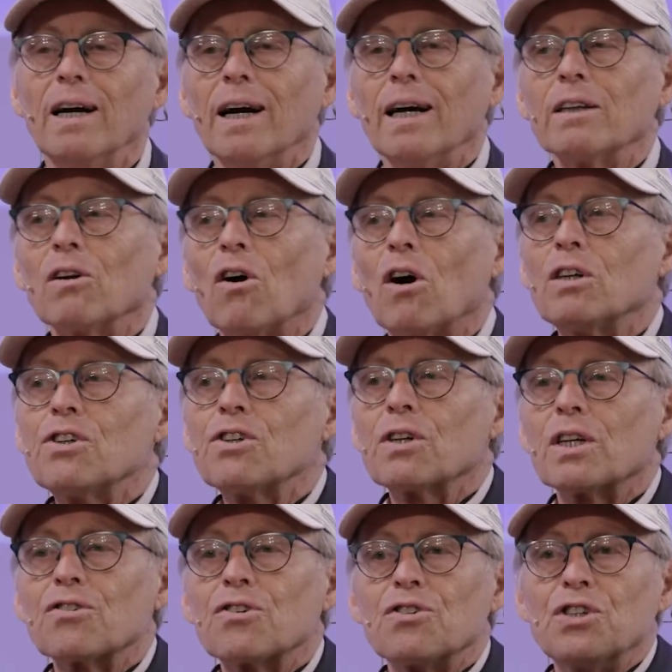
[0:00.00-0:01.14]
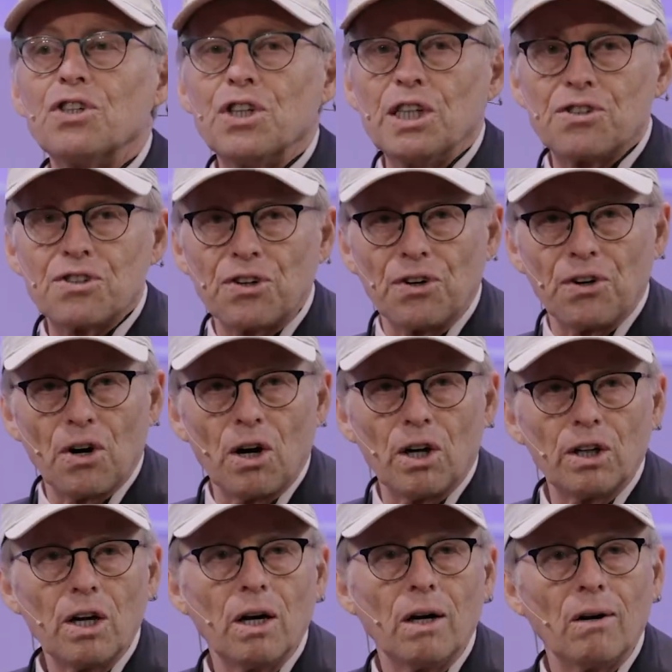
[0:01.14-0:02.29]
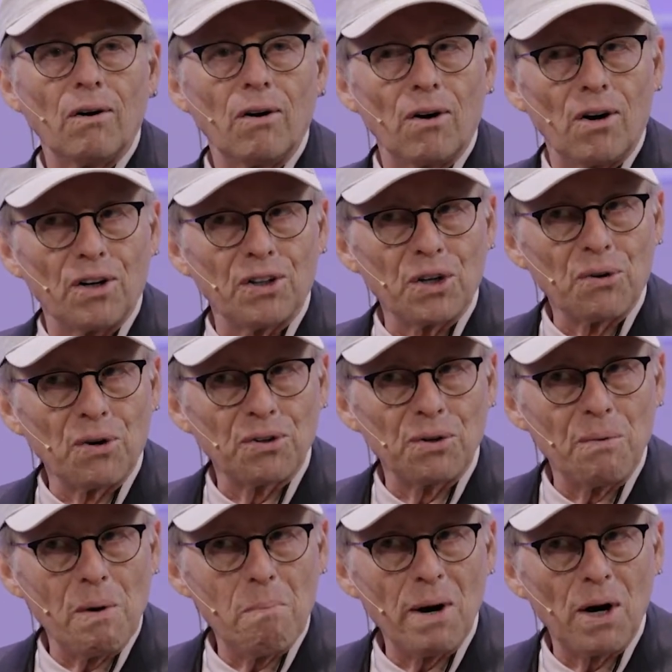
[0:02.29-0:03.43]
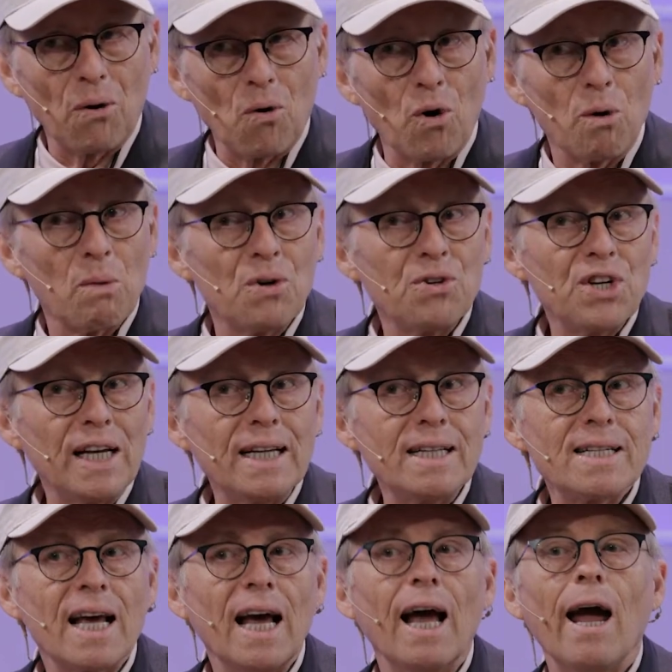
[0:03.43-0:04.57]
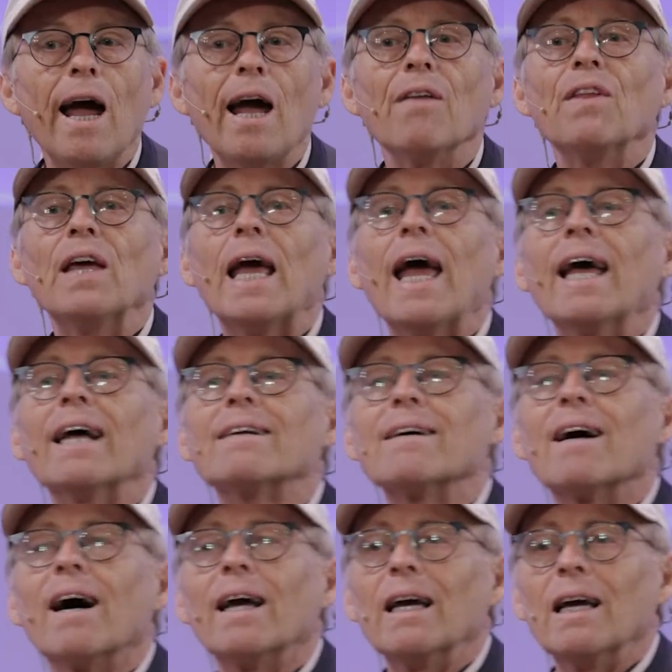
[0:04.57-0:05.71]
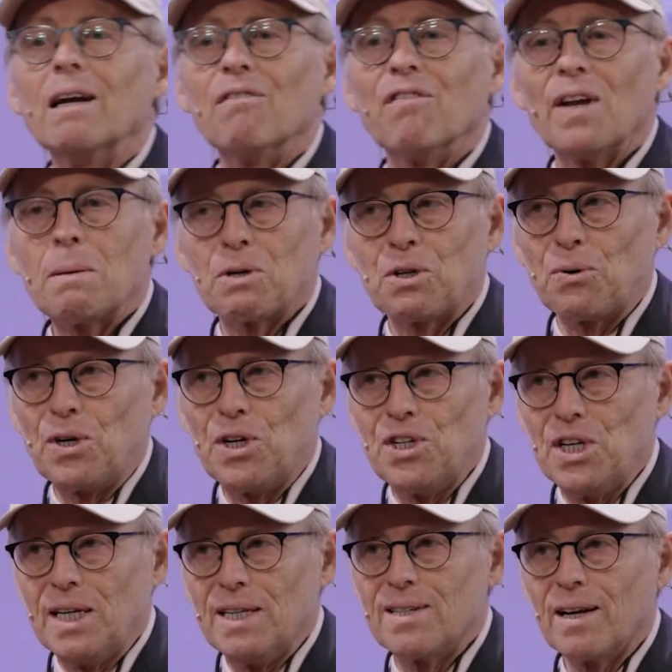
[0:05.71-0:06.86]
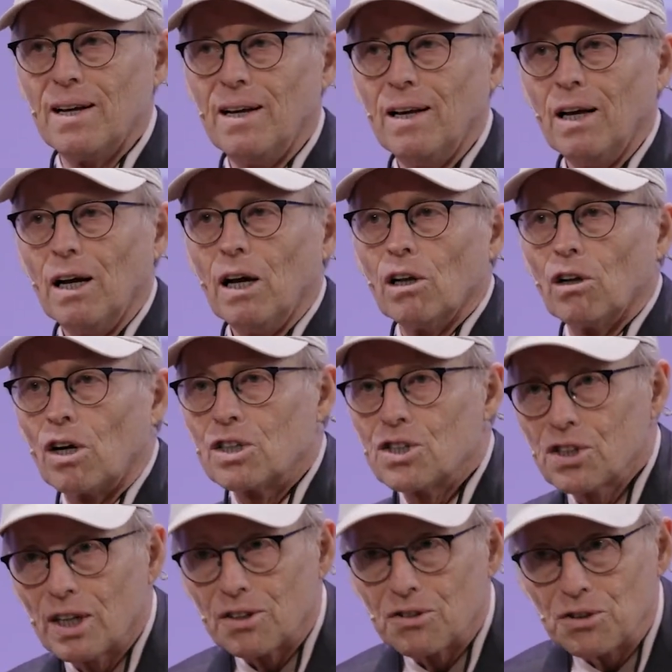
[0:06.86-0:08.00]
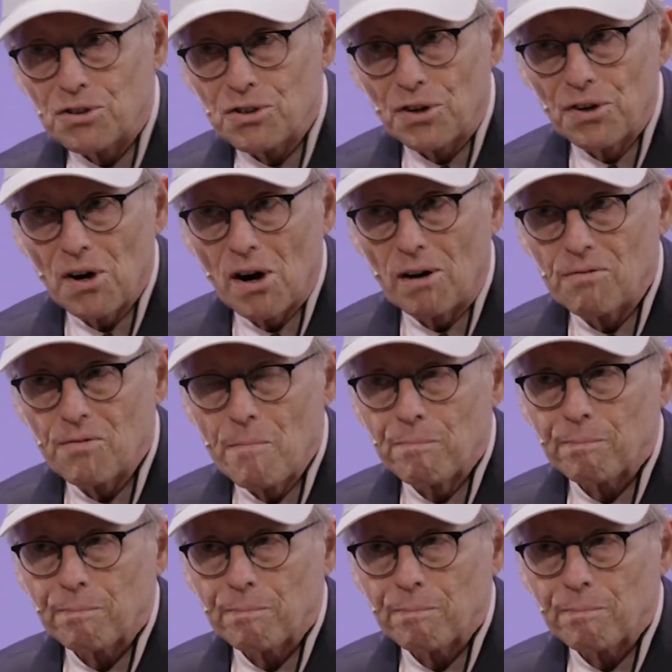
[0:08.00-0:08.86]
And the largest clusters of genes turned on are the growth and repair hormone genes and the anti-inflammatory genes. Largest clusters turned off,